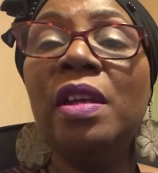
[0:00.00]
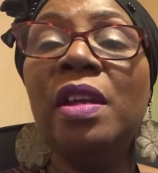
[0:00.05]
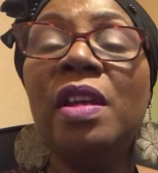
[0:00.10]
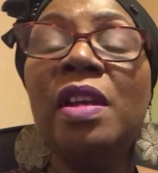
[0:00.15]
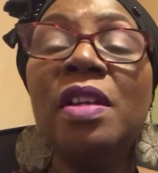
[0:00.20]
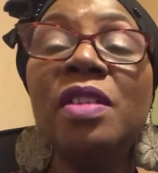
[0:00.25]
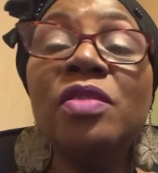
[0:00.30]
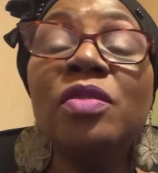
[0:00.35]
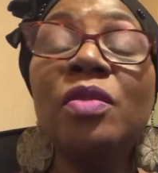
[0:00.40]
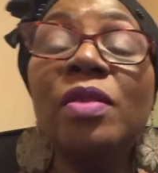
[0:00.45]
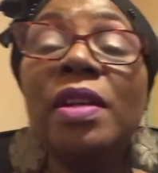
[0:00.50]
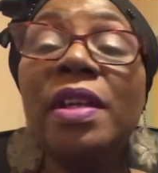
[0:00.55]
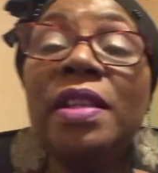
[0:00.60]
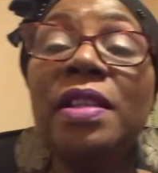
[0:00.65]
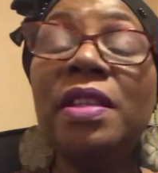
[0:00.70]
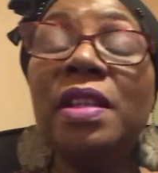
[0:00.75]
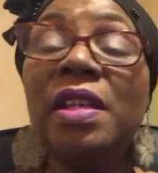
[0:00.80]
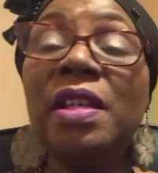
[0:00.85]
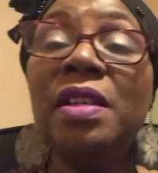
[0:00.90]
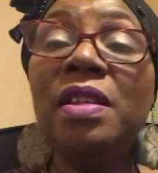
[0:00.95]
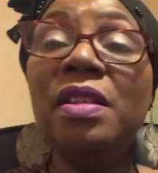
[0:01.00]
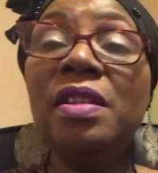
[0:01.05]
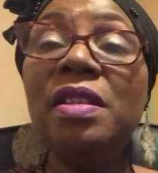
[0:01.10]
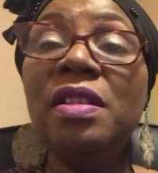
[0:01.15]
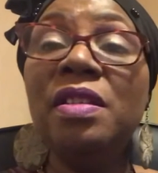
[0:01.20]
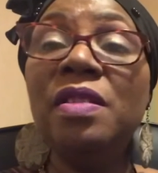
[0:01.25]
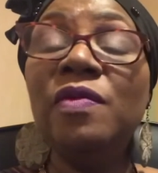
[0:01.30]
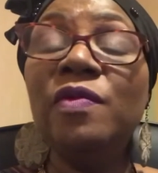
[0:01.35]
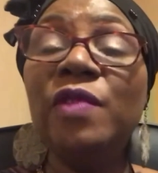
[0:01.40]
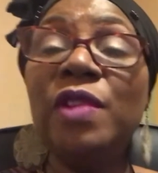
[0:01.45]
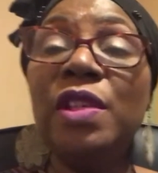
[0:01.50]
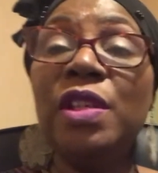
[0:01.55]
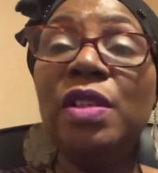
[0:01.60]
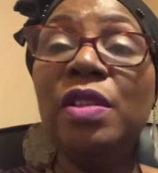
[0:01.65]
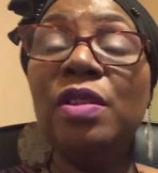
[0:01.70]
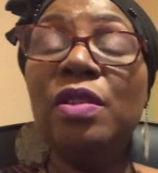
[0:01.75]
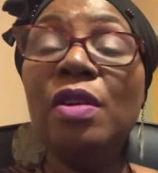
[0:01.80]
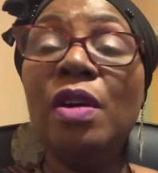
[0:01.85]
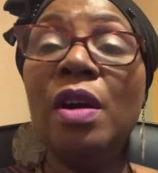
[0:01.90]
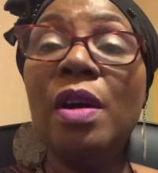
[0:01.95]
So at the end of this
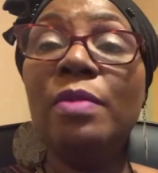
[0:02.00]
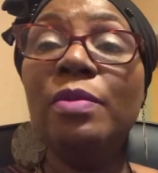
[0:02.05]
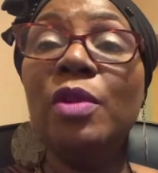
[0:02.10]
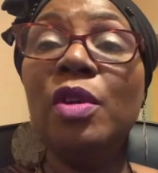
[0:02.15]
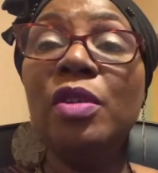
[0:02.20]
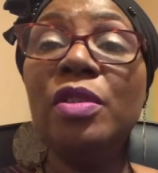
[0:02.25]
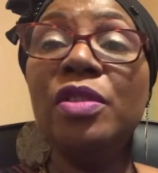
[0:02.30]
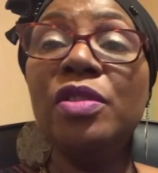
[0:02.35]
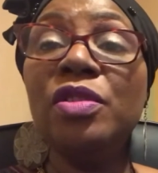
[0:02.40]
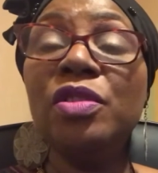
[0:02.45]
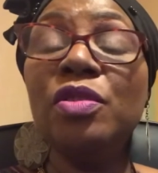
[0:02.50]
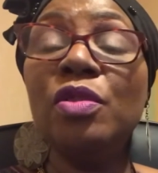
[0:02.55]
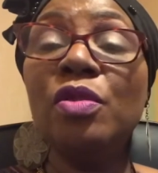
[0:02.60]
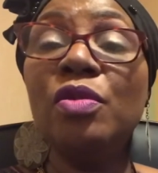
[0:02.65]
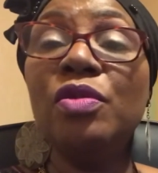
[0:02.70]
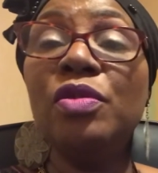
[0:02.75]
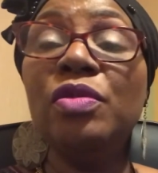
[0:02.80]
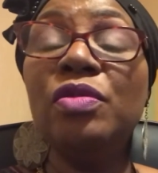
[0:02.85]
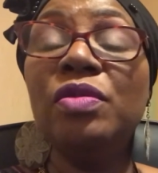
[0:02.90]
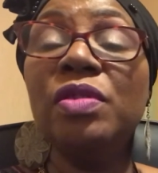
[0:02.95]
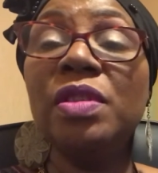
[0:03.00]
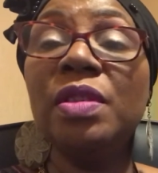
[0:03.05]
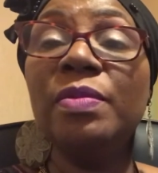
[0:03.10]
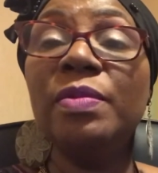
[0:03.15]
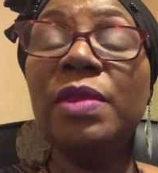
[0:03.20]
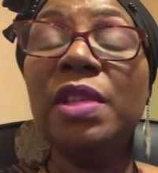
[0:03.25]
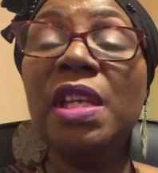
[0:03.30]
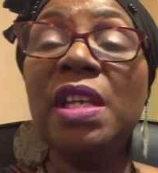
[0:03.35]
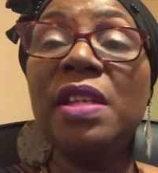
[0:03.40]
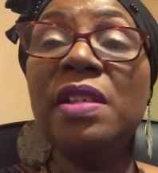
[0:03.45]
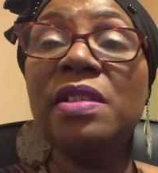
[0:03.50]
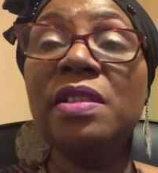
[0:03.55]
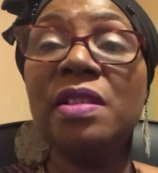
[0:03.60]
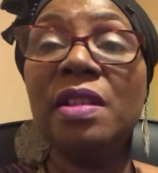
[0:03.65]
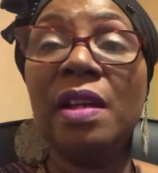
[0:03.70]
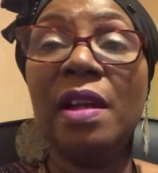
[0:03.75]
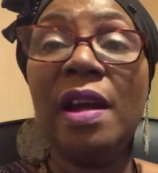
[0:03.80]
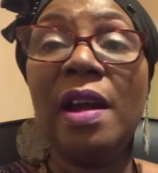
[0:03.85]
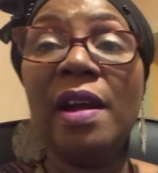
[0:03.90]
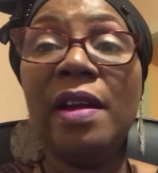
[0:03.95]
video, I'm going to show you some things that
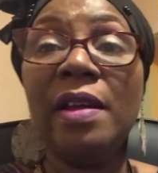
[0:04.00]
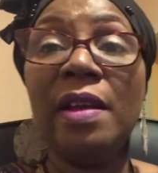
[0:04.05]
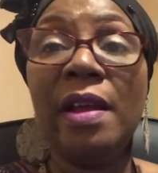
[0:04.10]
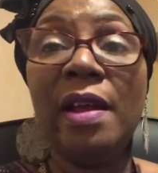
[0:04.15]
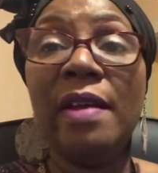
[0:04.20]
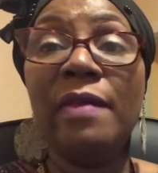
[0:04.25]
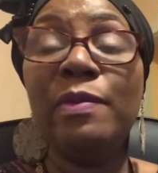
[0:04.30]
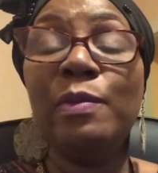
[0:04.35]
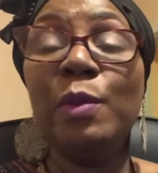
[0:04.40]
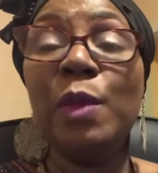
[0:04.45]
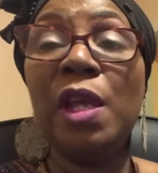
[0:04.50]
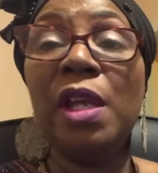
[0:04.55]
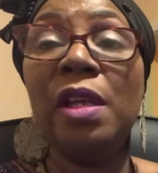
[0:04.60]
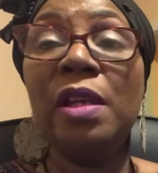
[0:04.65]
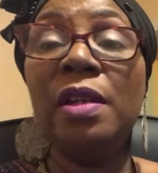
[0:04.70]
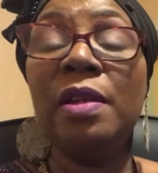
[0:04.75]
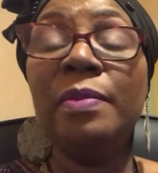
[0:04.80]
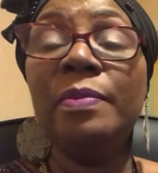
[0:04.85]
I have made